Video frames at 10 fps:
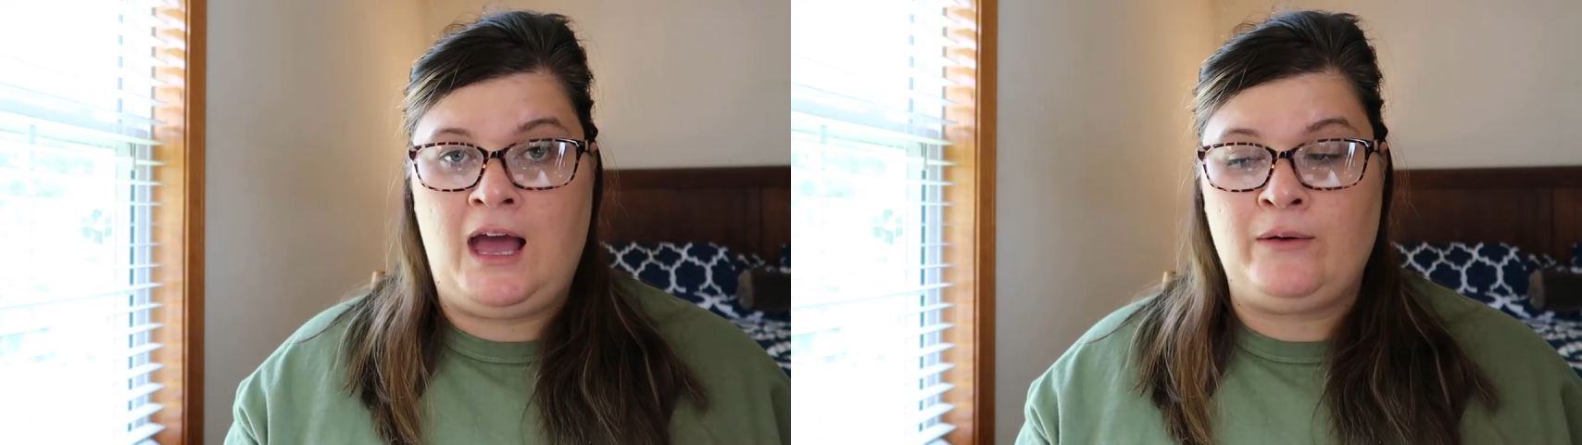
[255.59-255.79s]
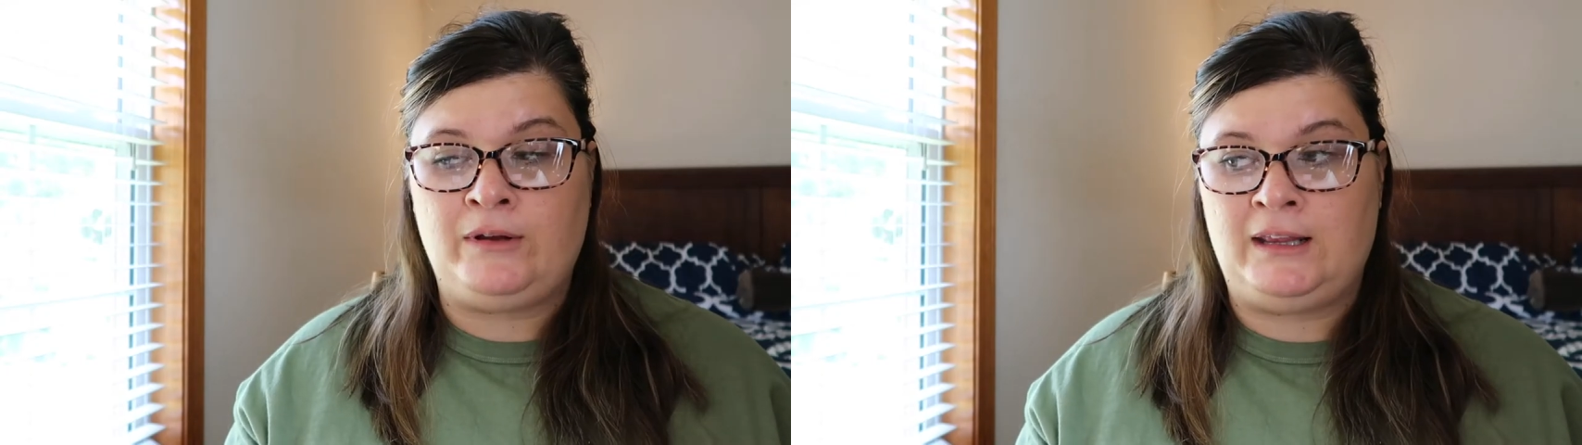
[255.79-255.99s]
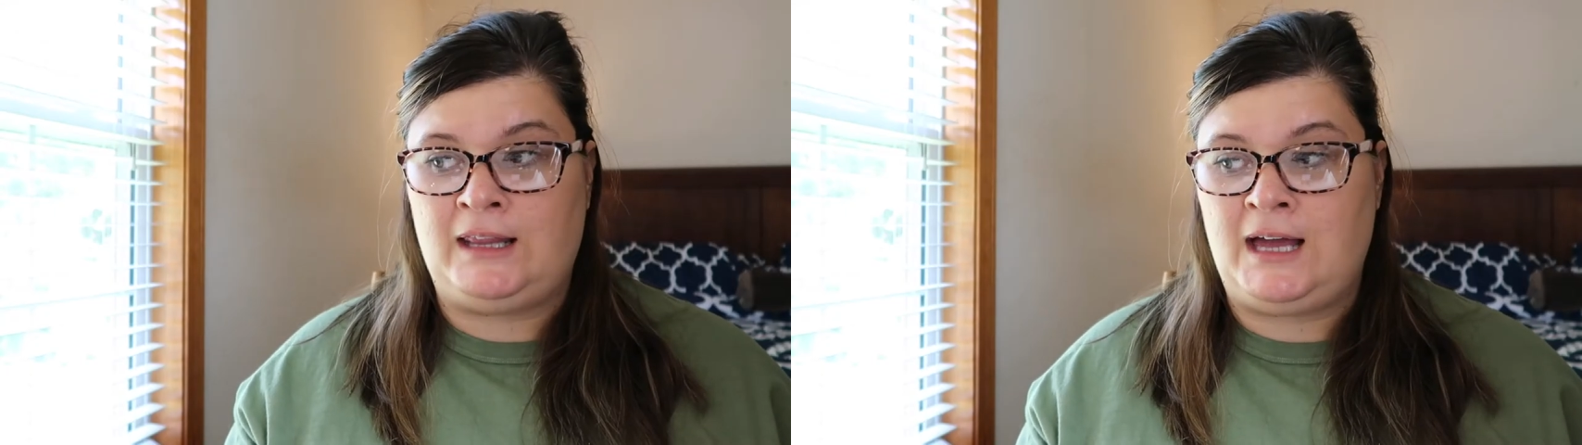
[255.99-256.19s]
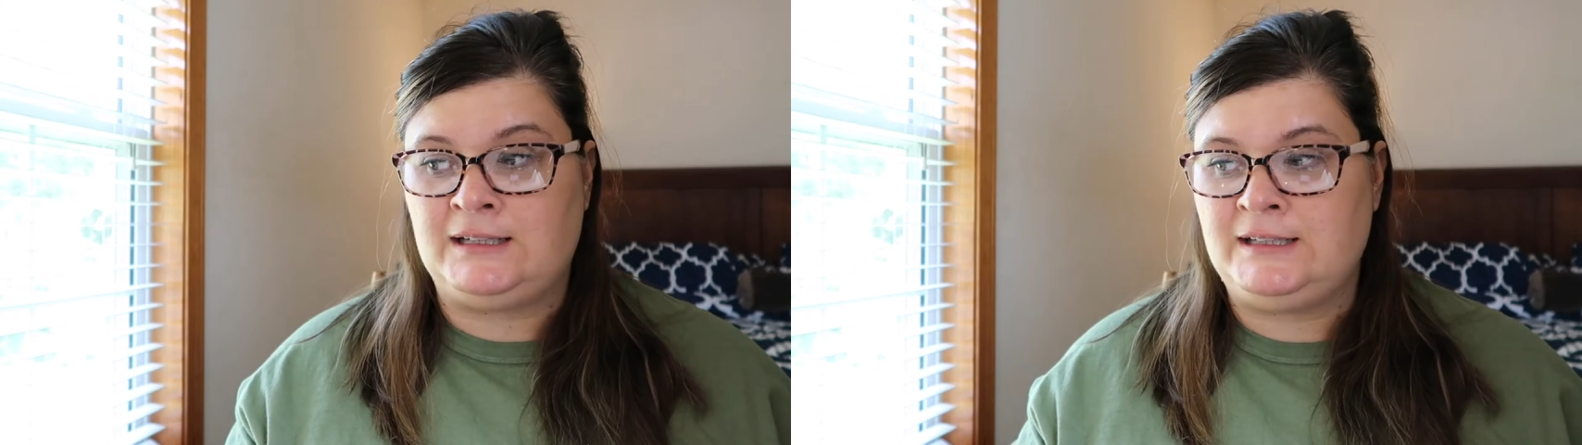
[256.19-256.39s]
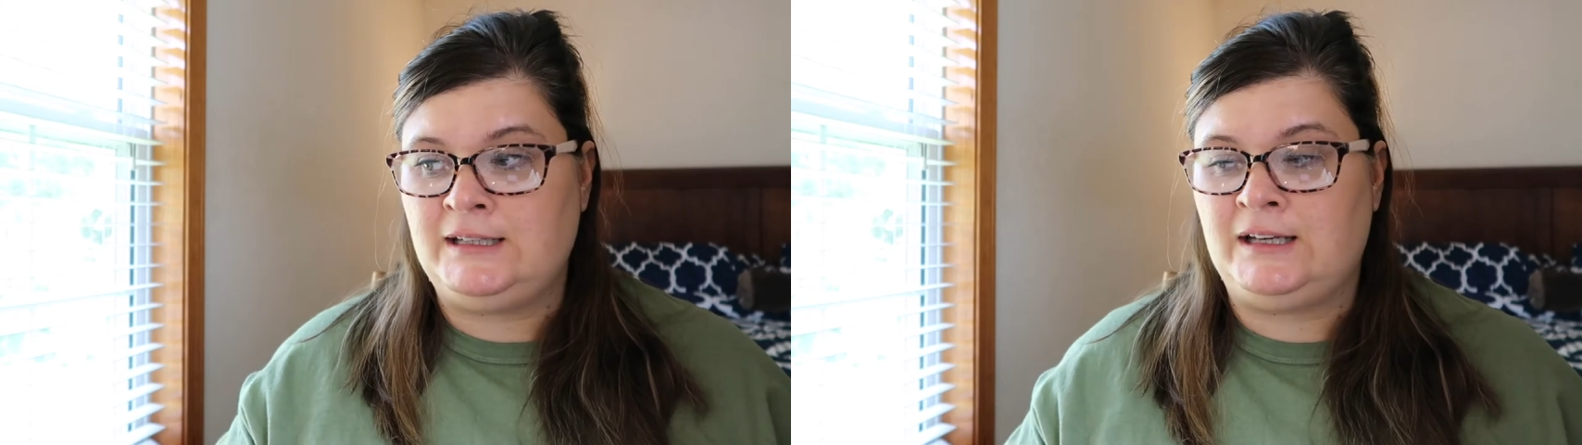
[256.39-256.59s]
I really
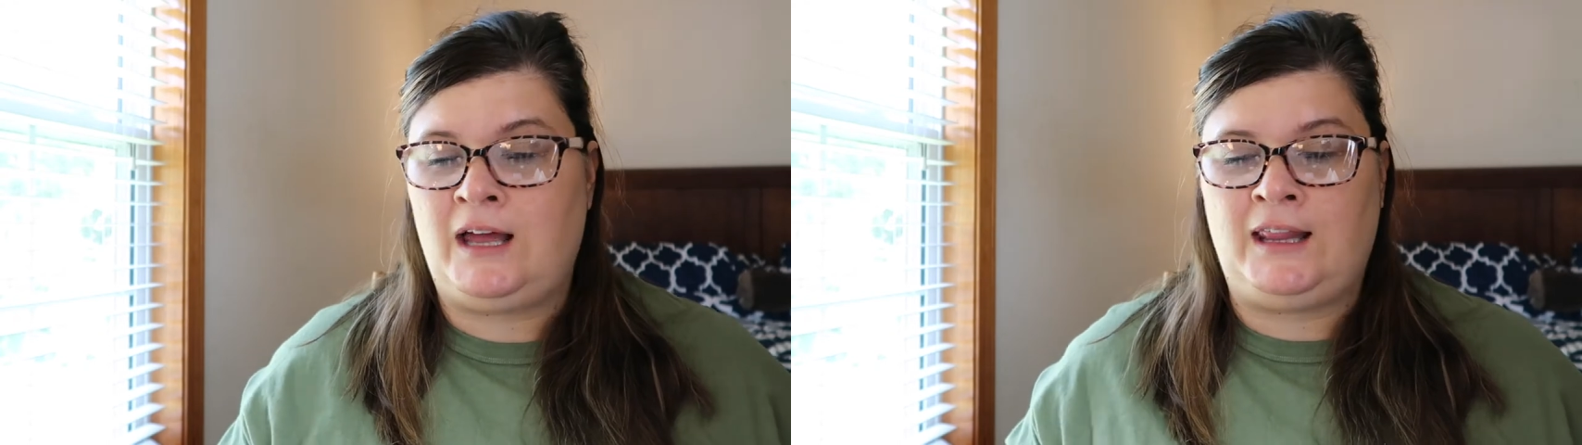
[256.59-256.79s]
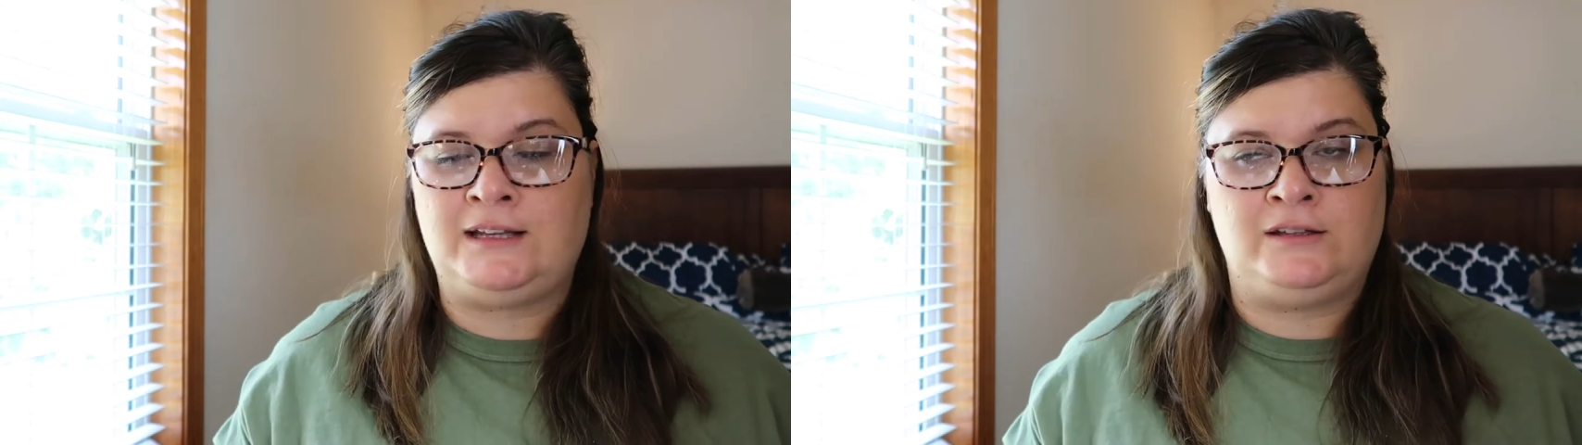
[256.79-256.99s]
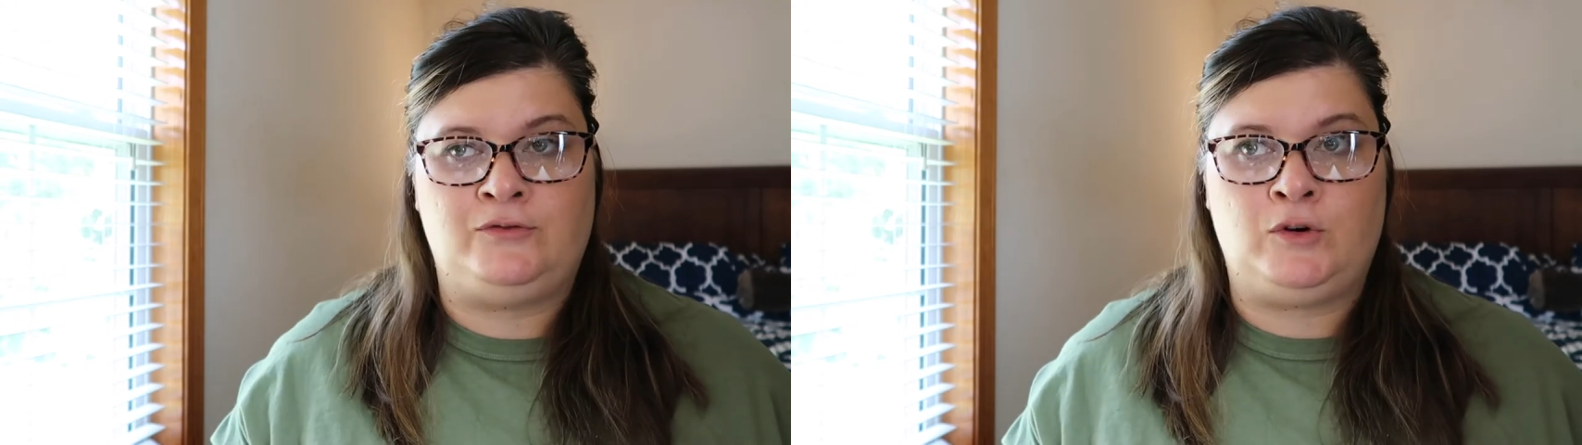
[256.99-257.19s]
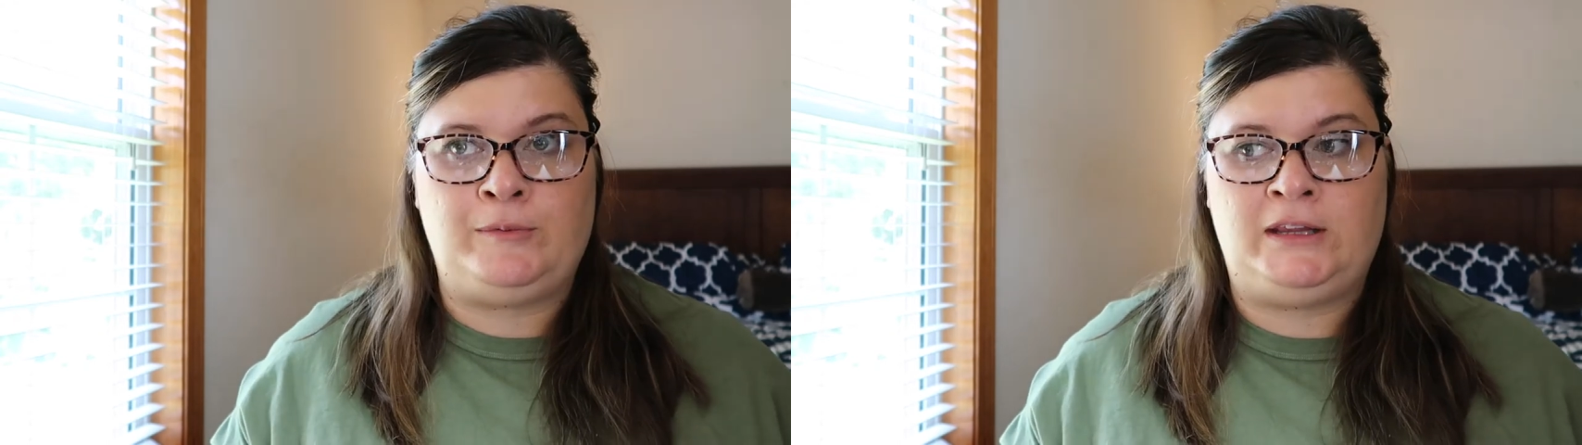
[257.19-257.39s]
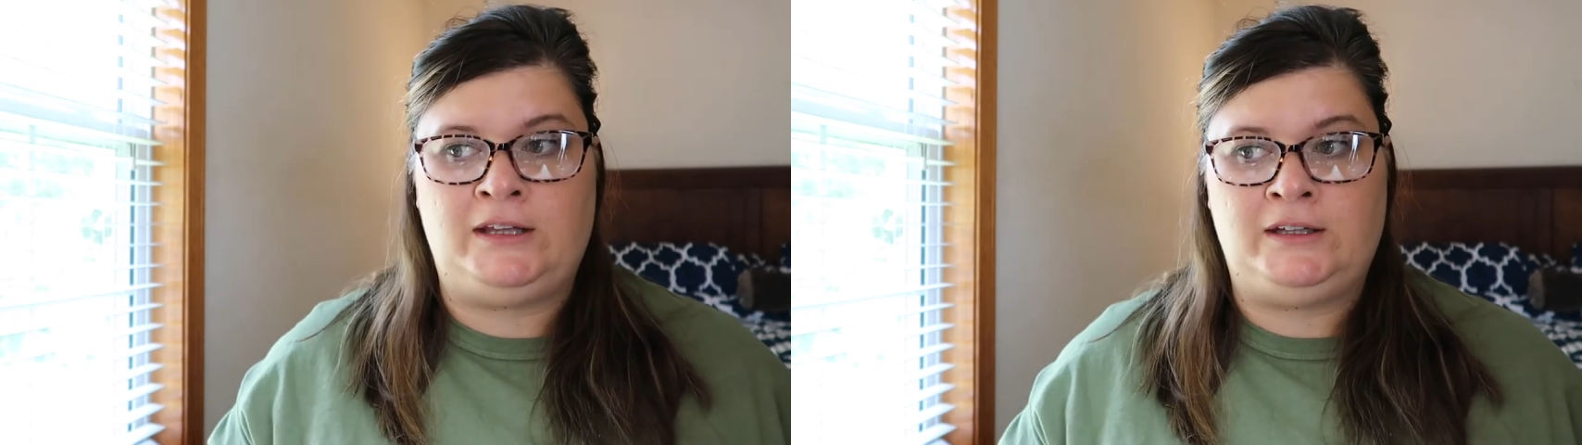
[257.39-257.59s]
liked it. I liked the
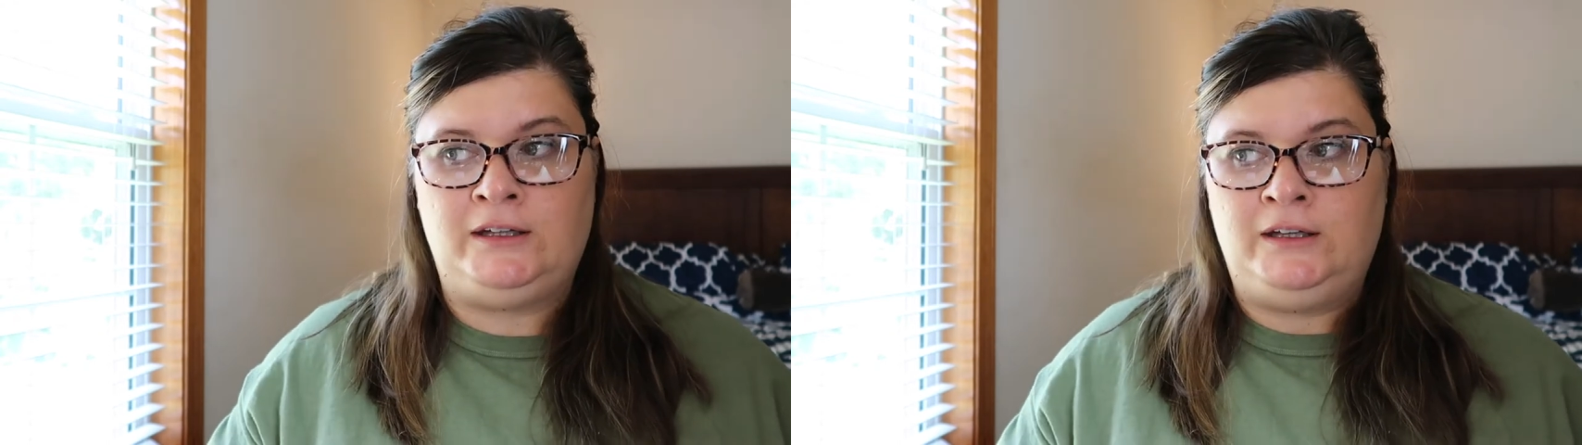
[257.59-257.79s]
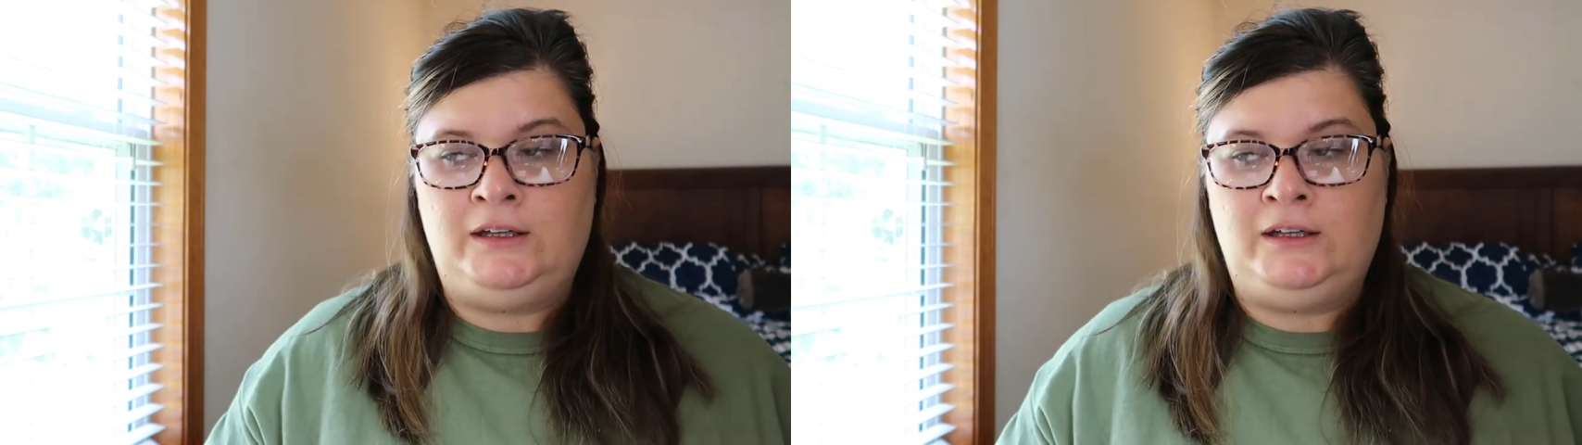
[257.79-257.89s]
formula.